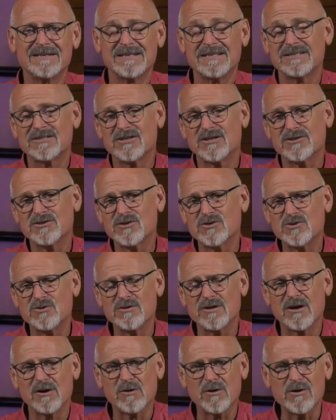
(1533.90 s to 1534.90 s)
It's also true
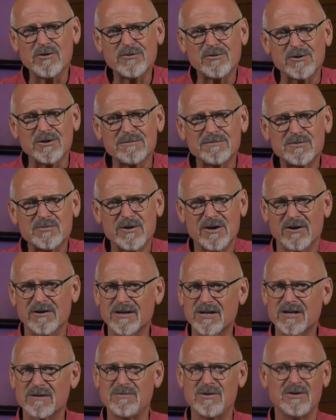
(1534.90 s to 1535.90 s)
in our growth groups. We are
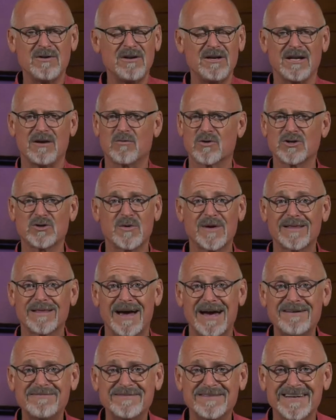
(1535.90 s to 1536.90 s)
in a community. We're doing
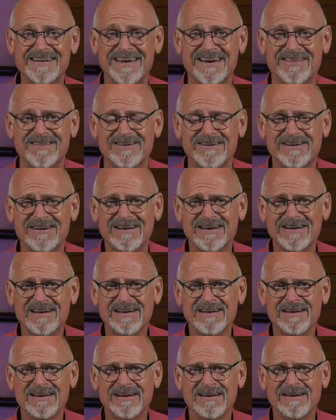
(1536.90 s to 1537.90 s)
life together.
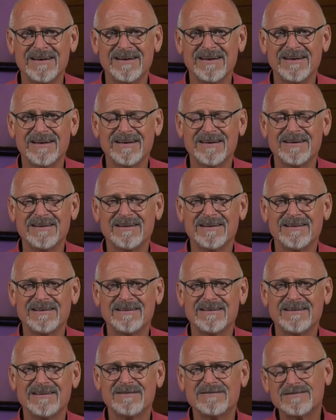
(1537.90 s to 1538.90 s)

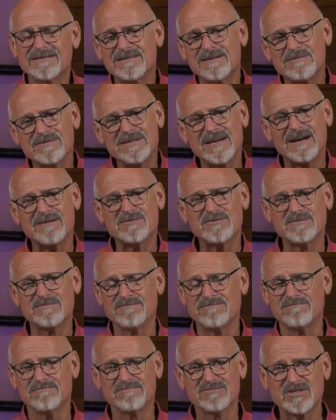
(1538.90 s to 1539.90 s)
And sometimes
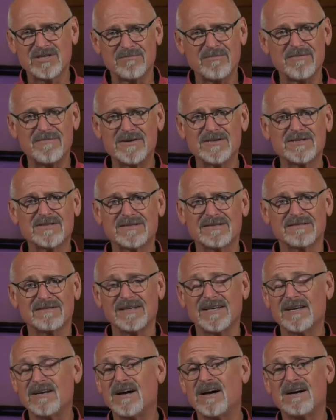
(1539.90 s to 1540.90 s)
some of us
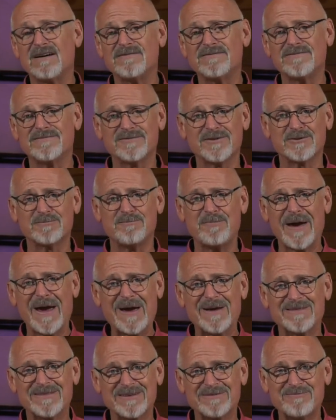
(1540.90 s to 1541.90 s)
get off the
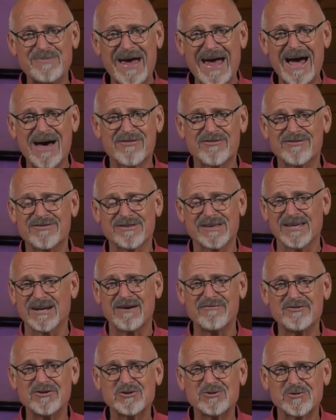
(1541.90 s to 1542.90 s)
path, get
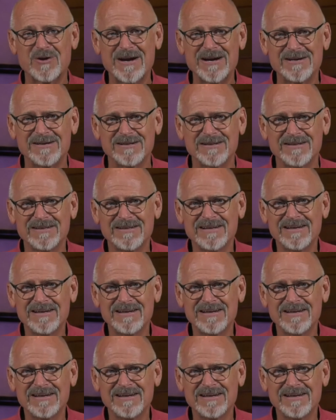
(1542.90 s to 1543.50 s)
off the trail.